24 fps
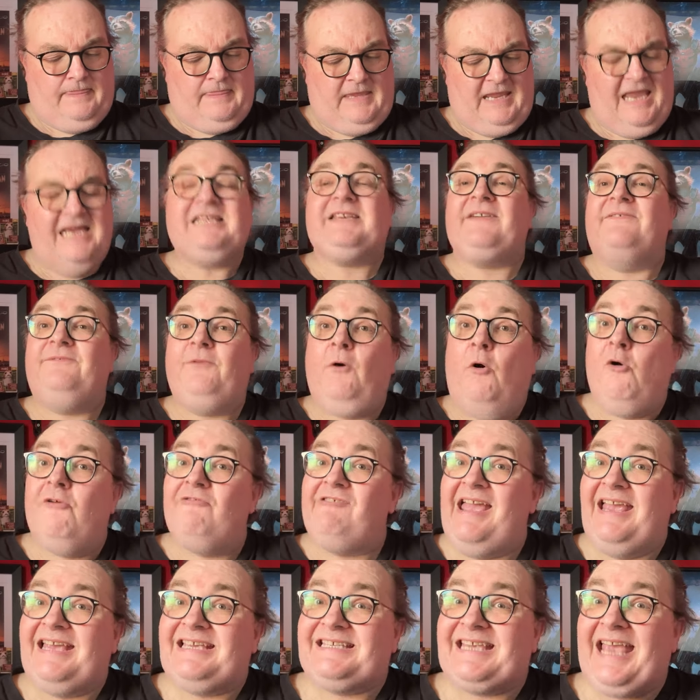It's a
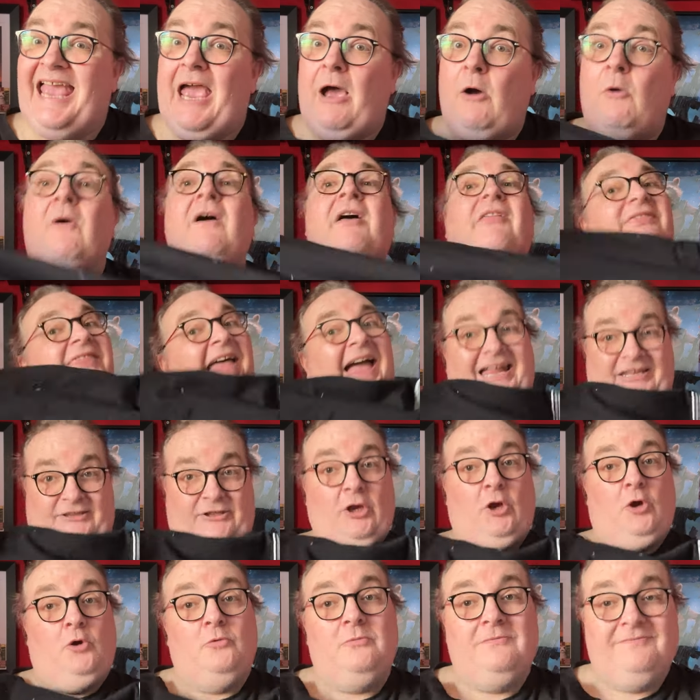4XL. That
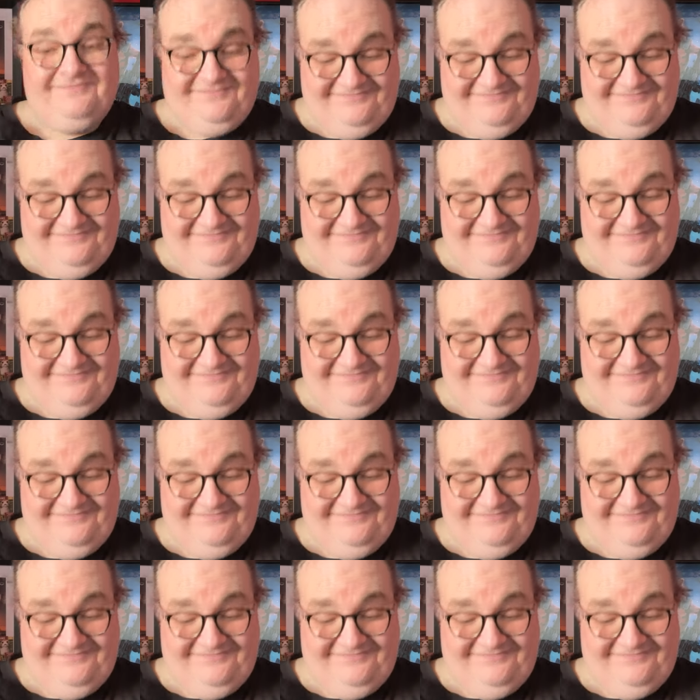do.